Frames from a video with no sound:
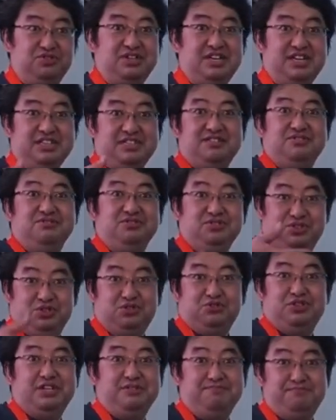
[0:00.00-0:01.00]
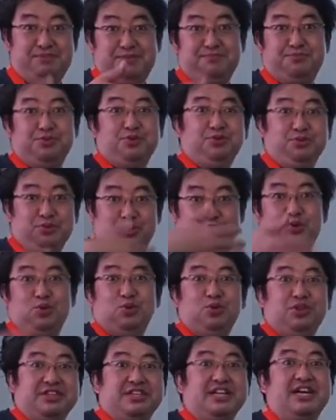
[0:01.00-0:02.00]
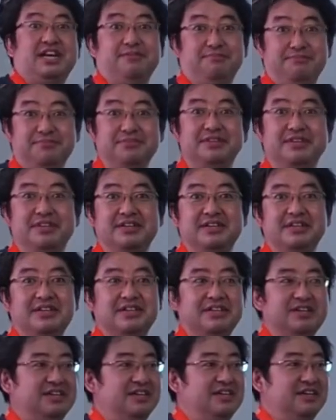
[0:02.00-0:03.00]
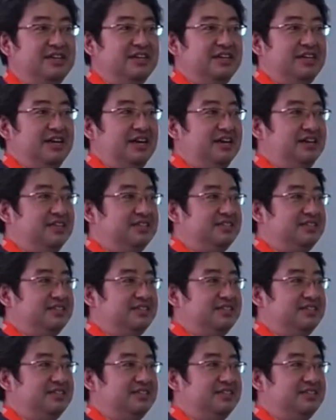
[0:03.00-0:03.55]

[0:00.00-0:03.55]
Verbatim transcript: train people all the time. And then,